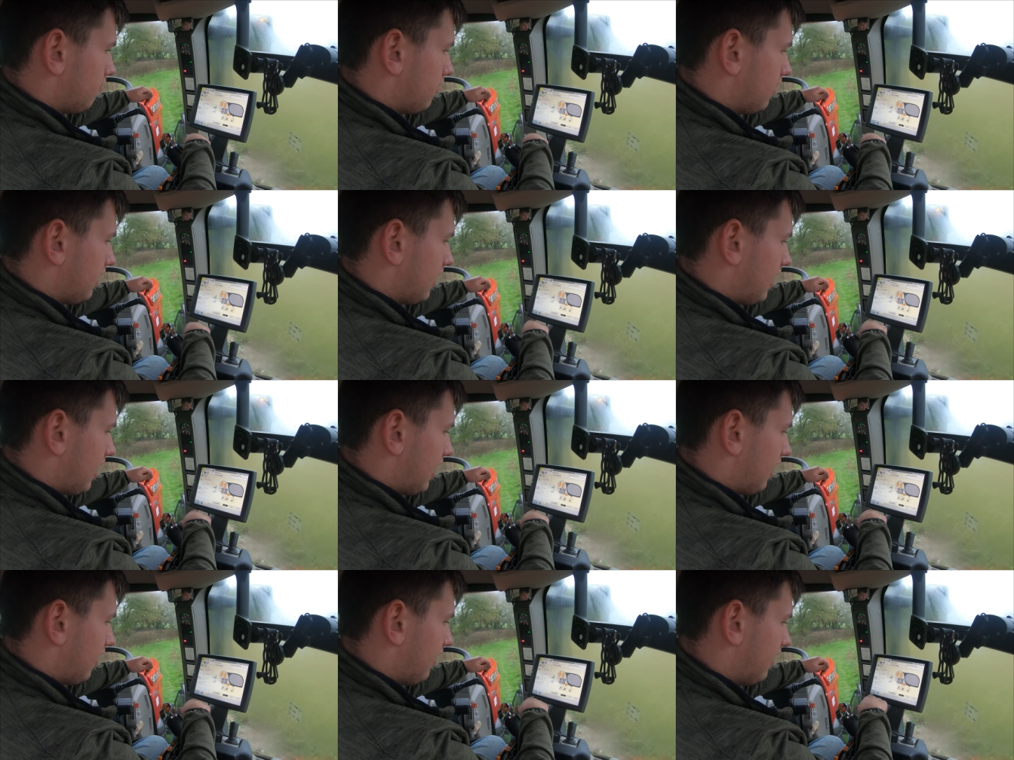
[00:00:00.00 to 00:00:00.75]
But
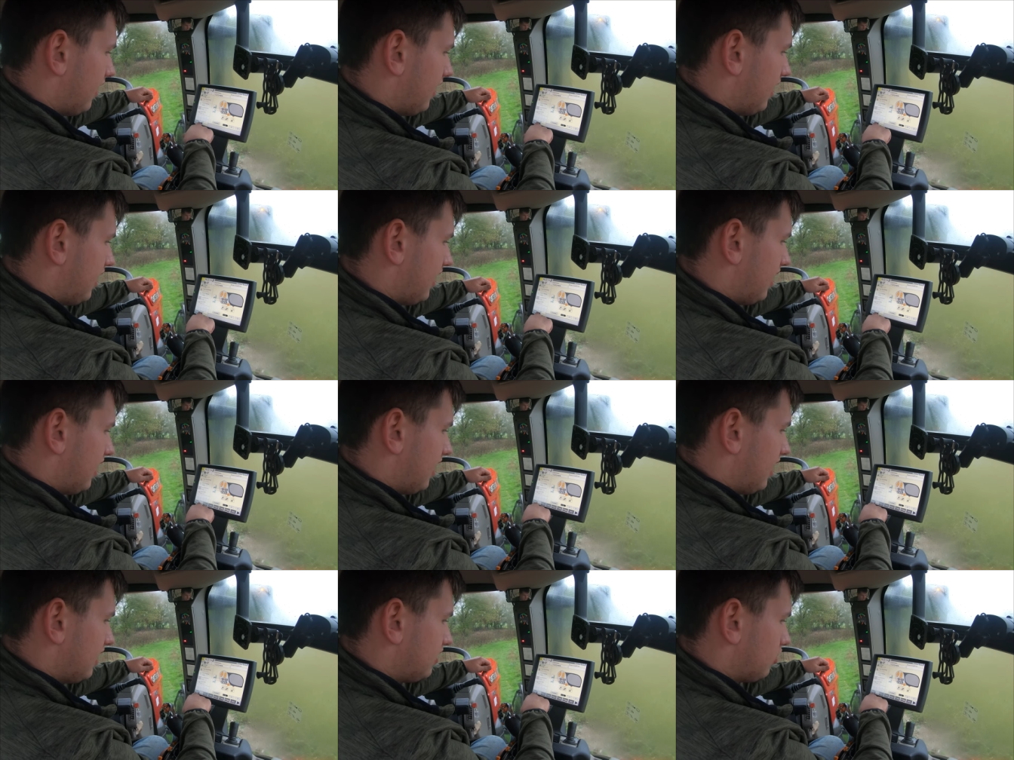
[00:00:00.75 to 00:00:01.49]
yeah,
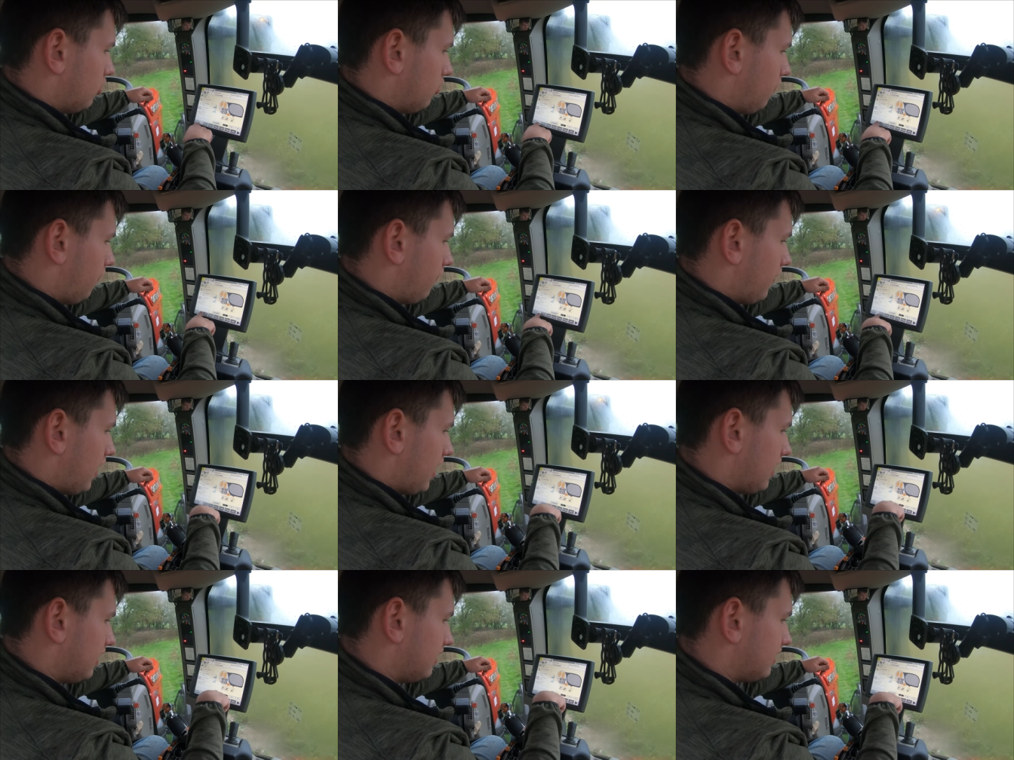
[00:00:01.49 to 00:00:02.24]
it's all
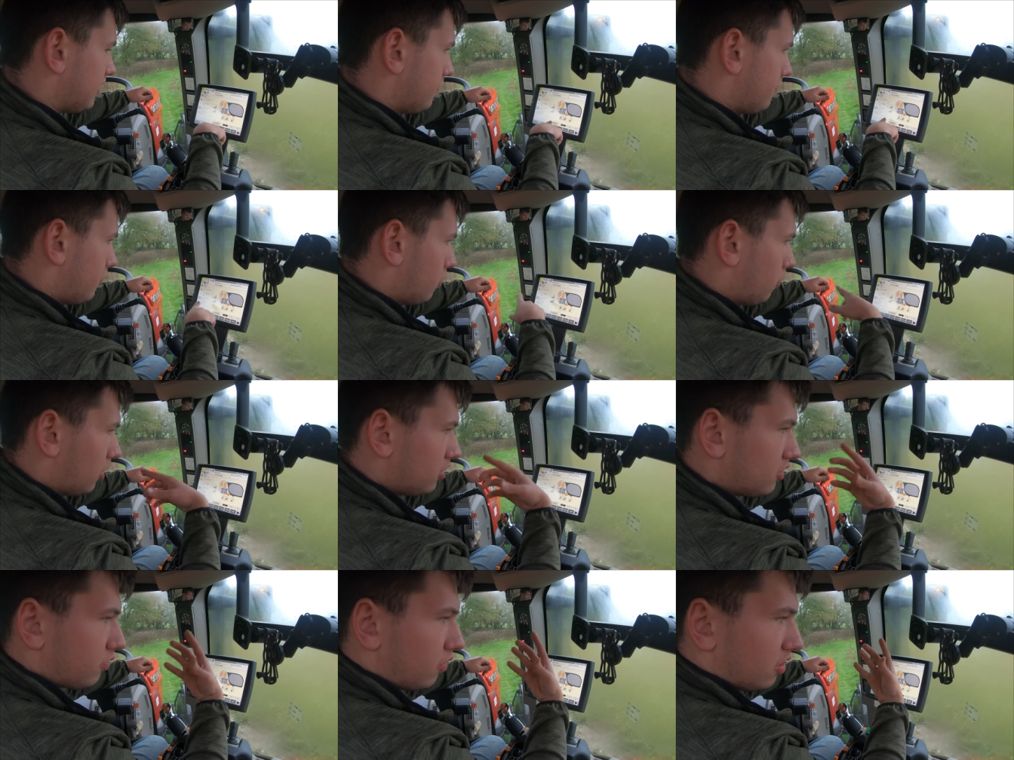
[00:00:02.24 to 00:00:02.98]
fairly simple
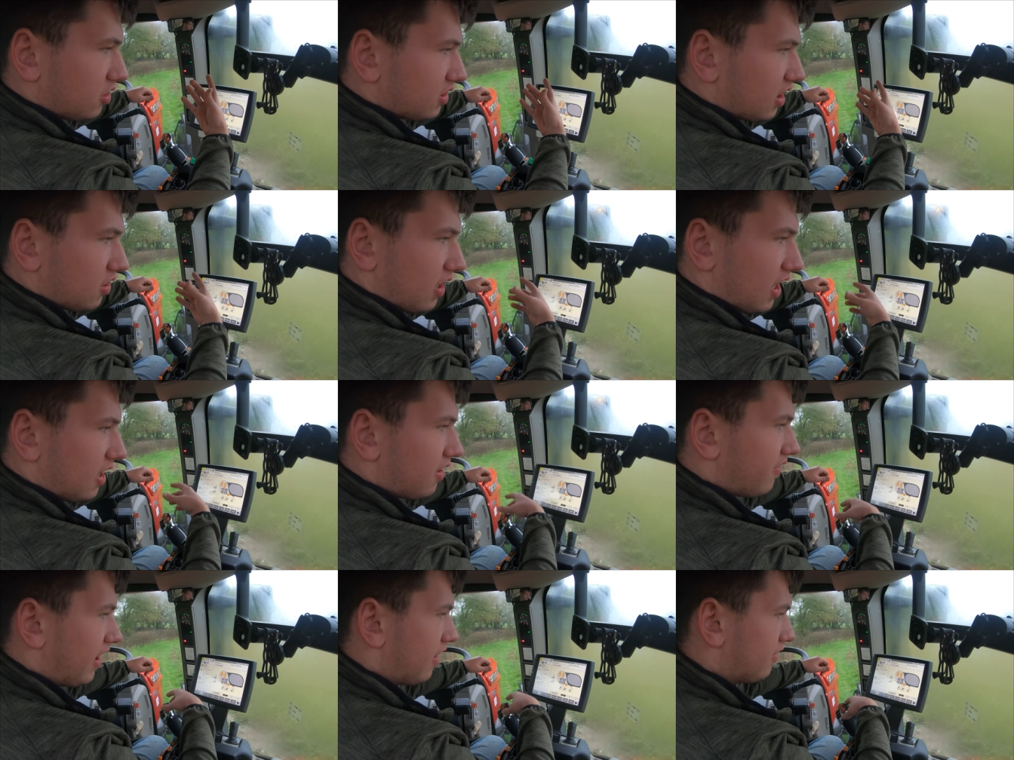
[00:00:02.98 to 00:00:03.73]
once you get your
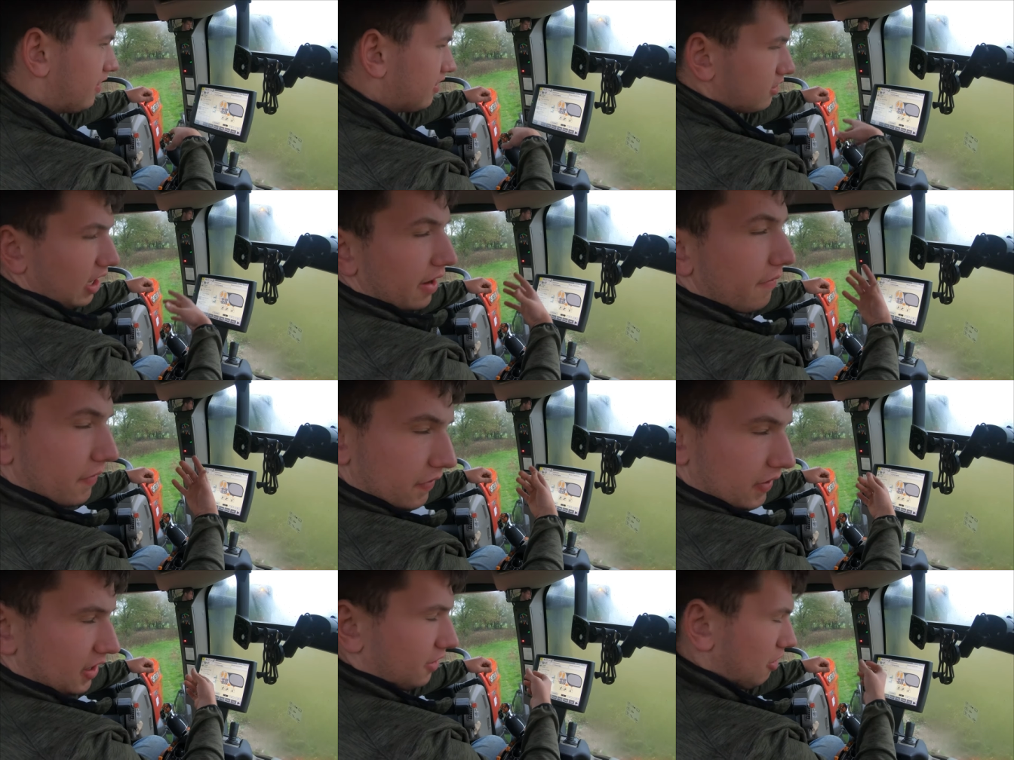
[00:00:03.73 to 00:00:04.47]
head around it. It's like
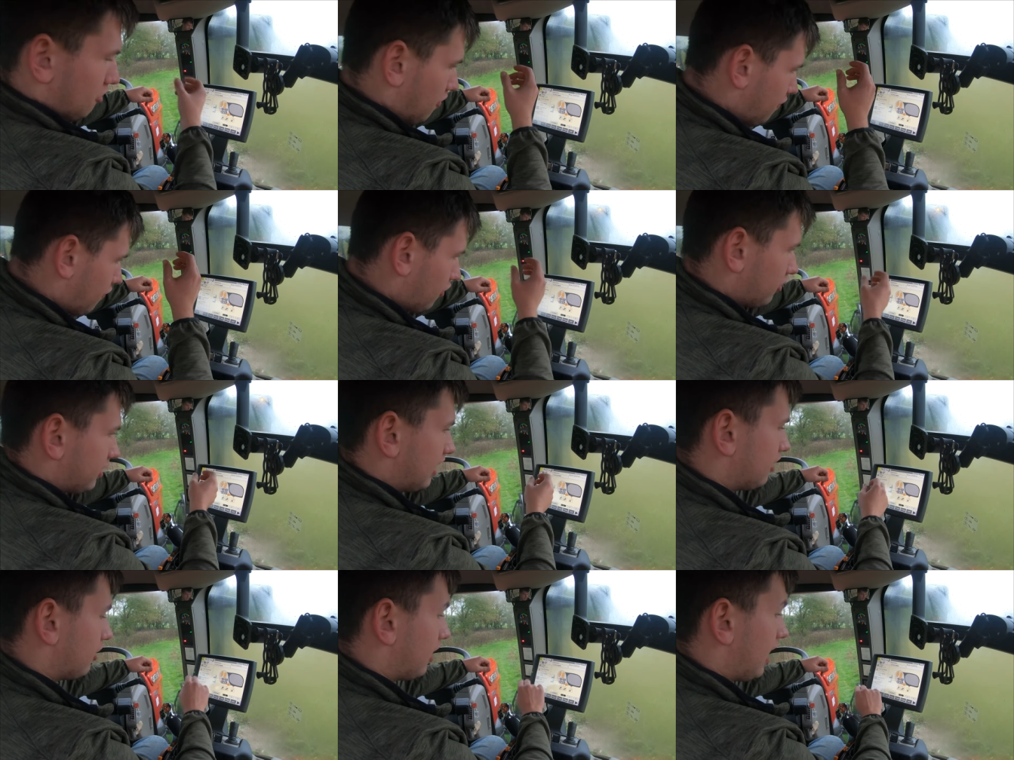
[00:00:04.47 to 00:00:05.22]
everything, you've got
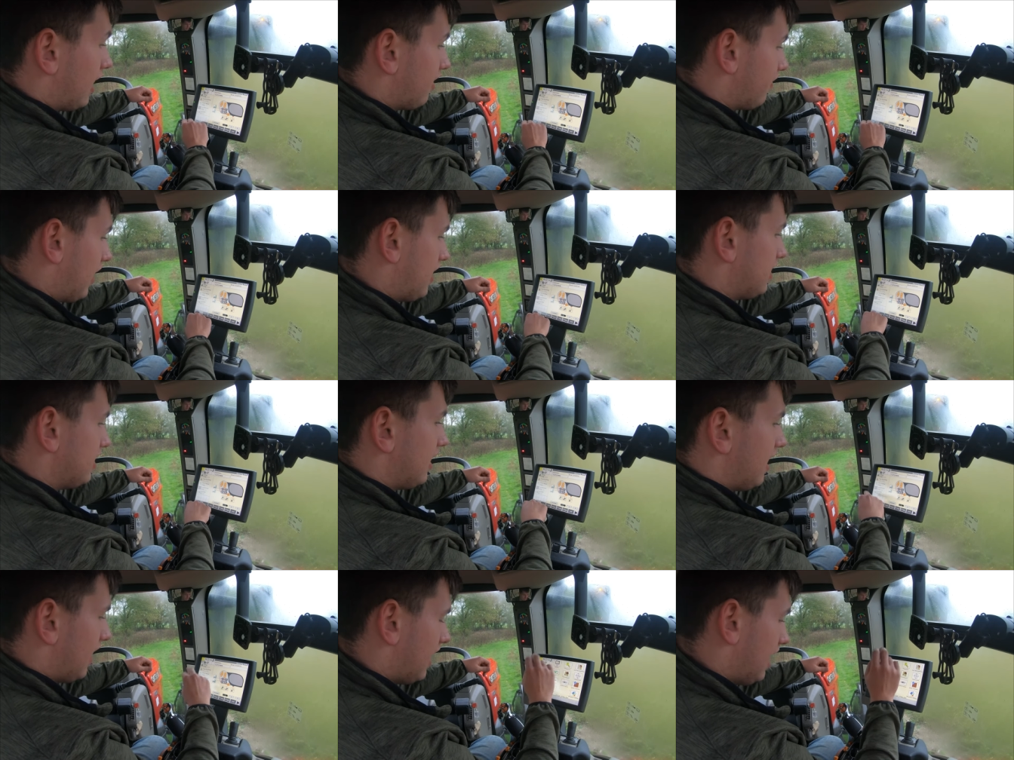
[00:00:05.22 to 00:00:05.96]
to get your head around
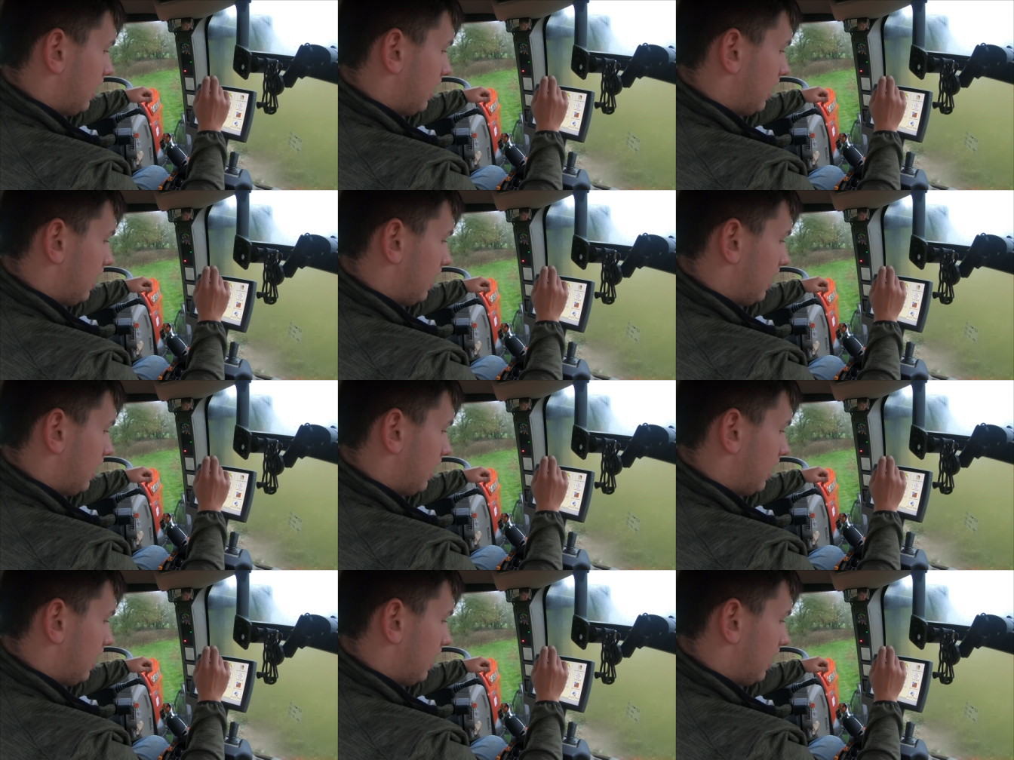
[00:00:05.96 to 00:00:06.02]
it.